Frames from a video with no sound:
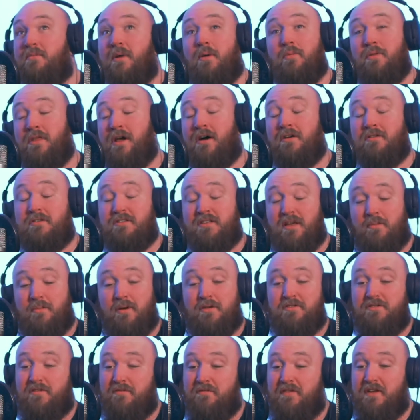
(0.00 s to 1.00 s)
remember what the article said,
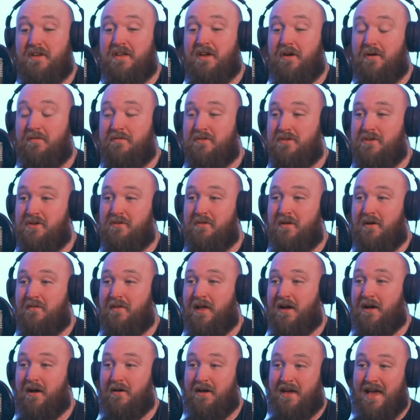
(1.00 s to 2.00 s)
but it was a video of two of
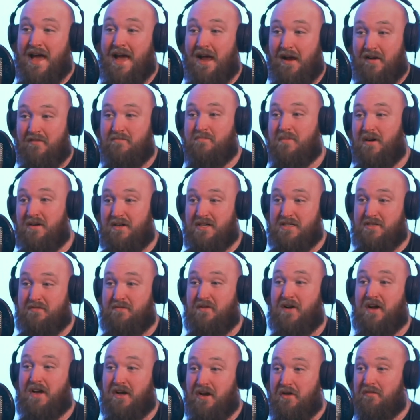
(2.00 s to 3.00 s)
like a gang of monkeys
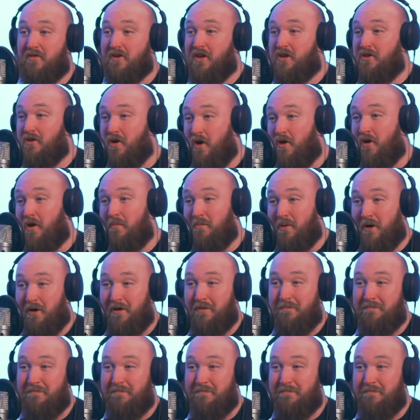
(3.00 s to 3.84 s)
fighting over your yogurt pot.